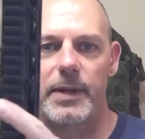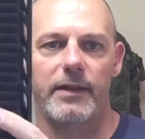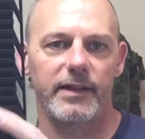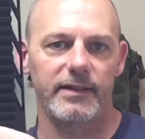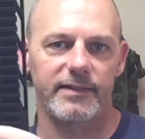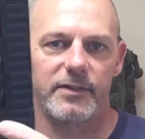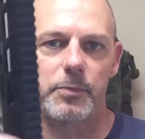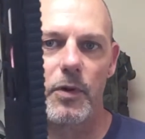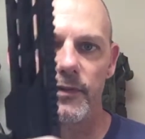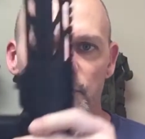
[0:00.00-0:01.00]
I think a
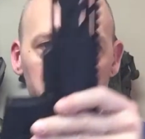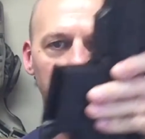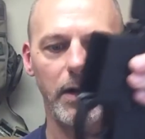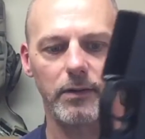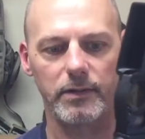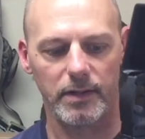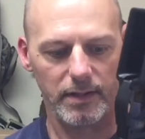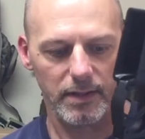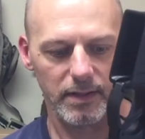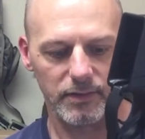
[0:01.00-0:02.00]
6.2 pound
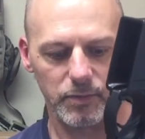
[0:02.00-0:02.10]
is